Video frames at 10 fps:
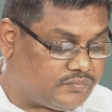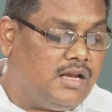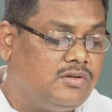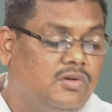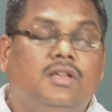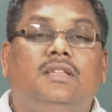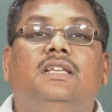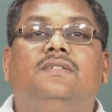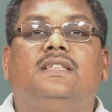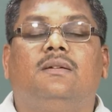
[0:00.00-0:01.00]
So,
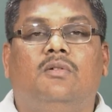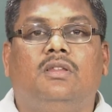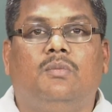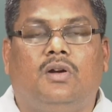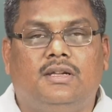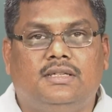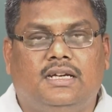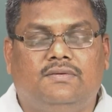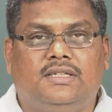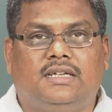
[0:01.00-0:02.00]
these are some of the models that
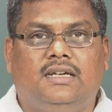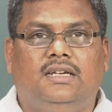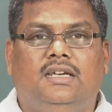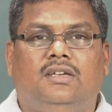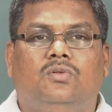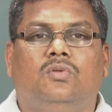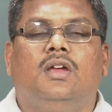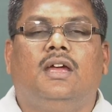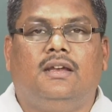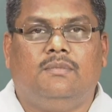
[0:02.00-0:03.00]
we studied into,
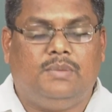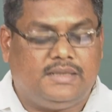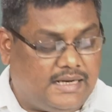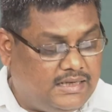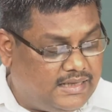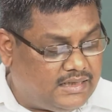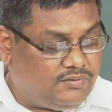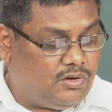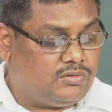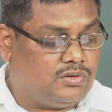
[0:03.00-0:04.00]
and beside that we
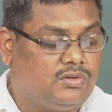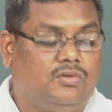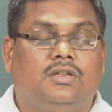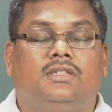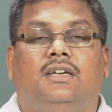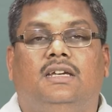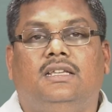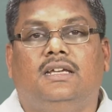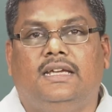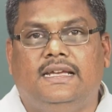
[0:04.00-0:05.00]
also studied
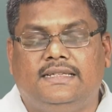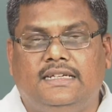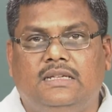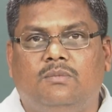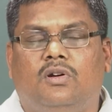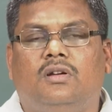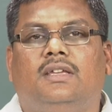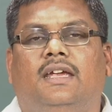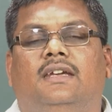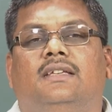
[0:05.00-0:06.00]
the ACT model, the
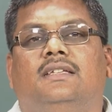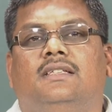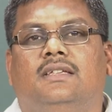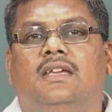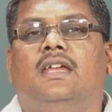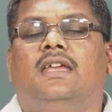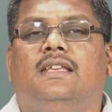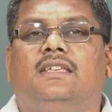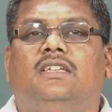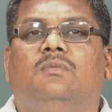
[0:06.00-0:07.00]
Anderson's
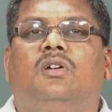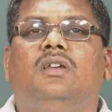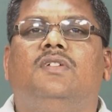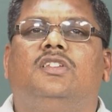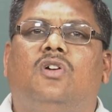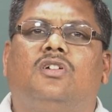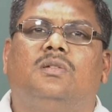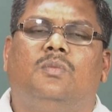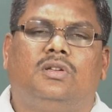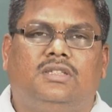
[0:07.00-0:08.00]
ACT model, which talks
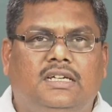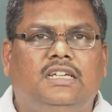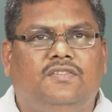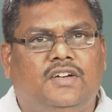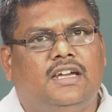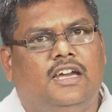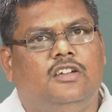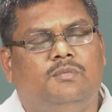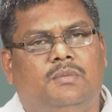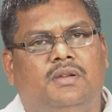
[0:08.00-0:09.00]
about 3 different kind
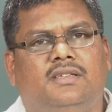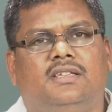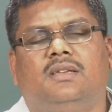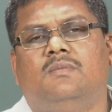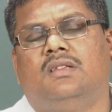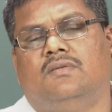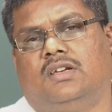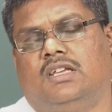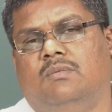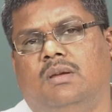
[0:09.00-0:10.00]
of memory systems: the
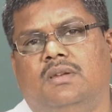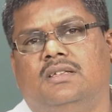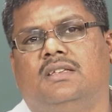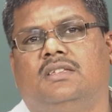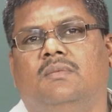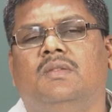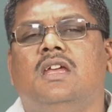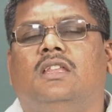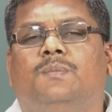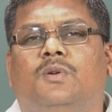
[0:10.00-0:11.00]
working memory system,
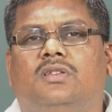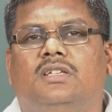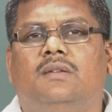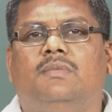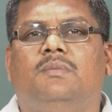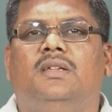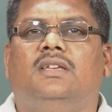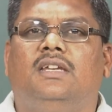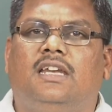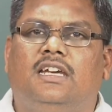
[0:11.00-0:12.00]
the procedural memory and the
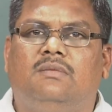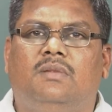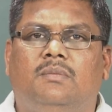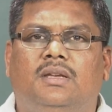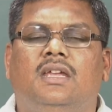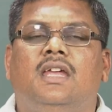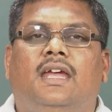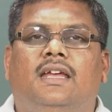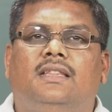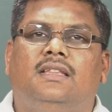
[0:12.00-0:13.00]
declarative memory.
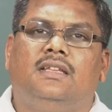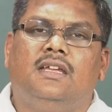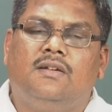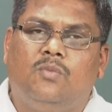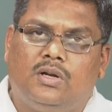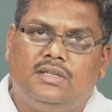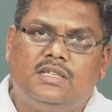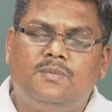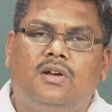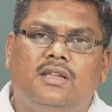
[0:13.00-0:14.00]
And what this
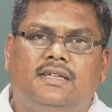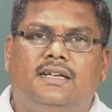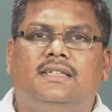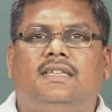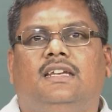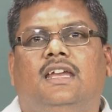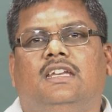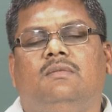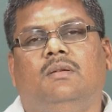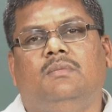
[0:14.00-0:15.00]
model said is
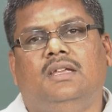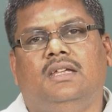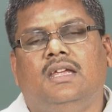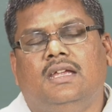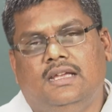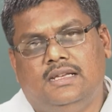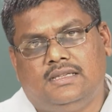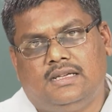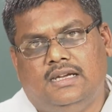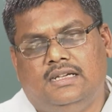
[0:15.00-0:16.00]
declarative memory is
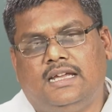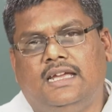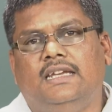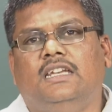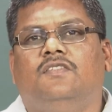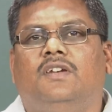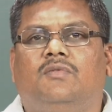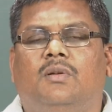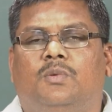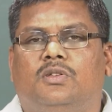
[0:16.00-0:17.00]
entirely different
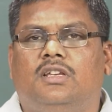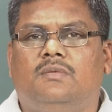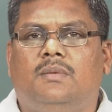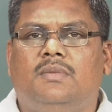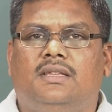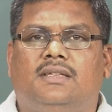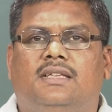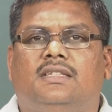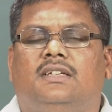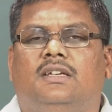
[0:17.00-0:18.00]
from procedural memory, in the
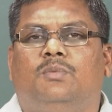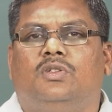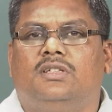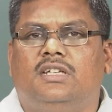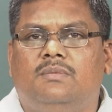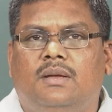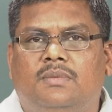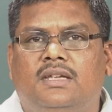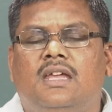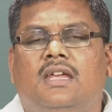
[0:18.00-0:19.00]
sense that in procedural
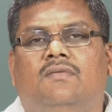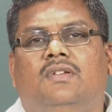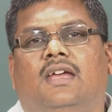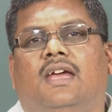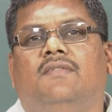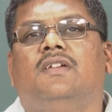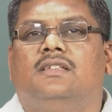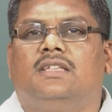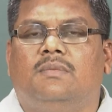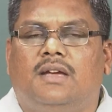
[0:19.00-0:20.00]
memory we have
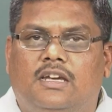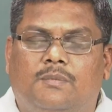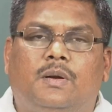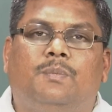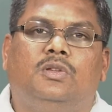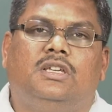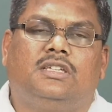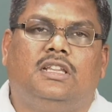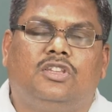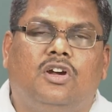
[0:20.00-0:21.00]
some kind of
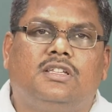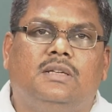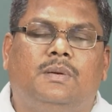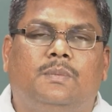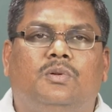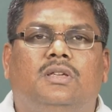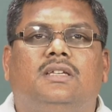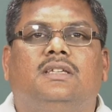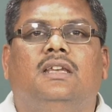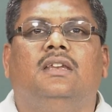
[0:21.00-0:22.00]
propositional thoughts and
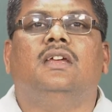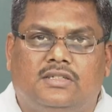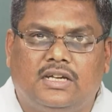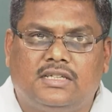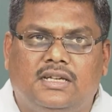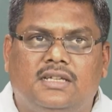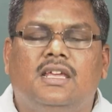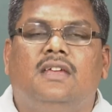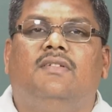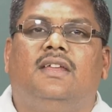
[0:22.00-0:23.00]
propositional structures,
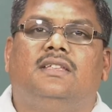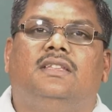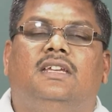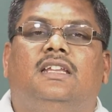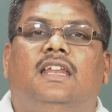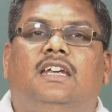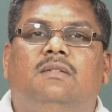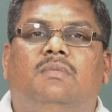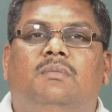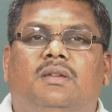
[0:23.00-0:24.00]
whereas in the declarative
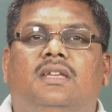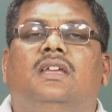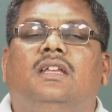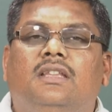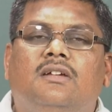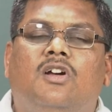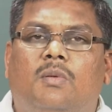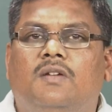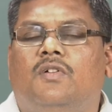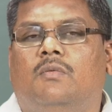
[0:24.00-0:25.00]
memory the
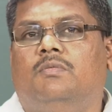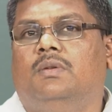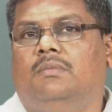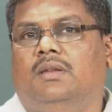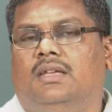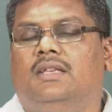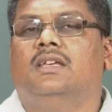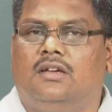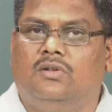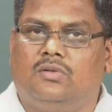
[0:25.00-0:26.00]
common form of memory is
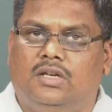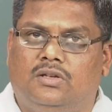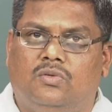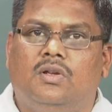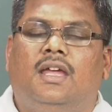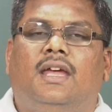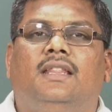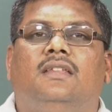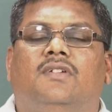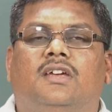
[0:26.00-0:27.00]
looked into,
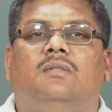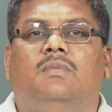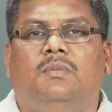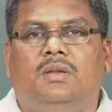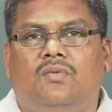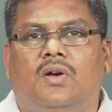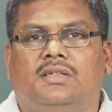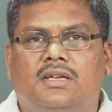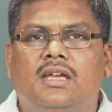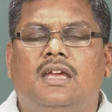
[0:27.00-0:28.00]
and the working memory was
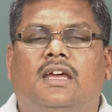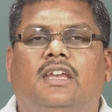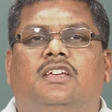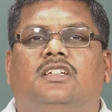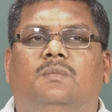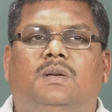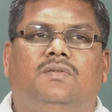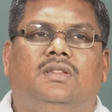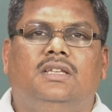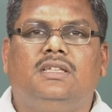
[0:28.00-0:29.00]
a connection
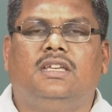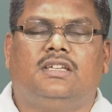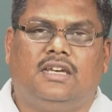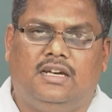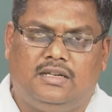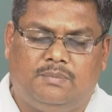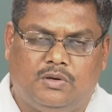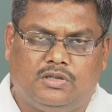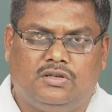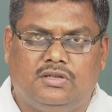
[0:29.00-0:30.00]
between these declarative
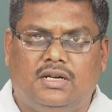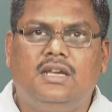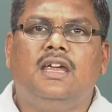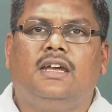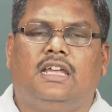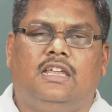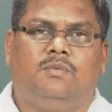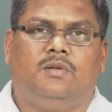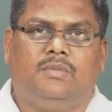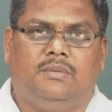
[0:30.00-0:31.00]
procedural type
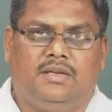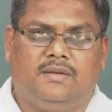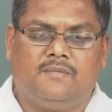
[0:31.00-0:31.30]
of memory.